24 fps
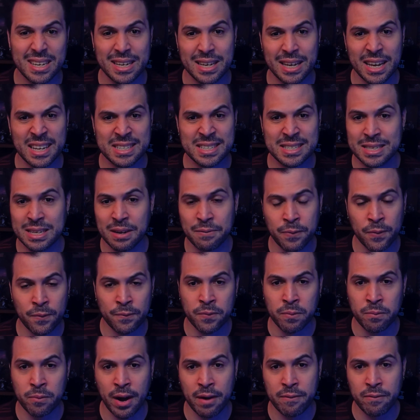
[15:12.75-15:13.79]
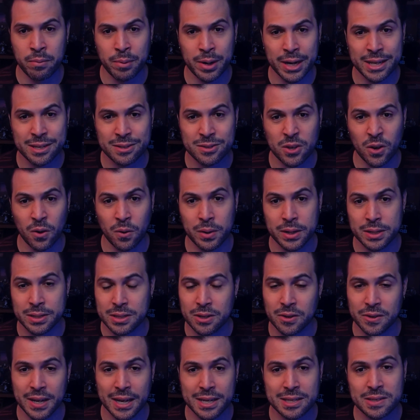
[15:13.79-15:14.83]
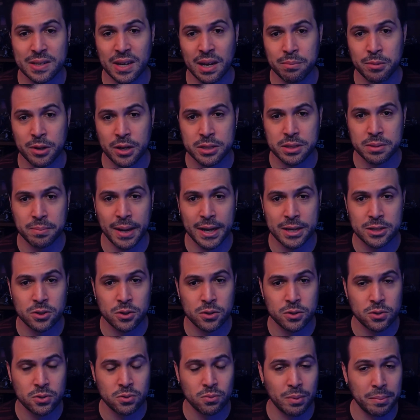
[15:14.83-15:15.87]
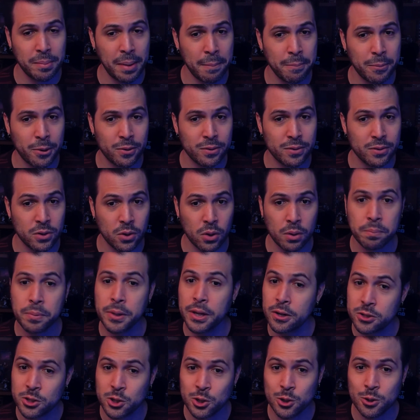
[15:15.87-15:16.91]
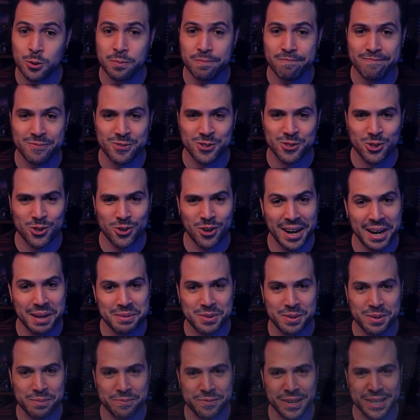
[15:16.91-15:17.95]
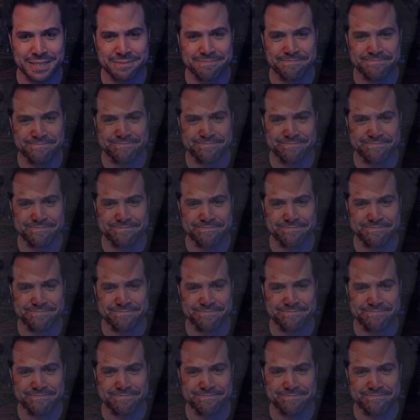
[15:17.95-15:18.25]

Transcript: It's different for everybody. So until next time, Dungeon Masters, remember, you're a player too. Try to have some fun.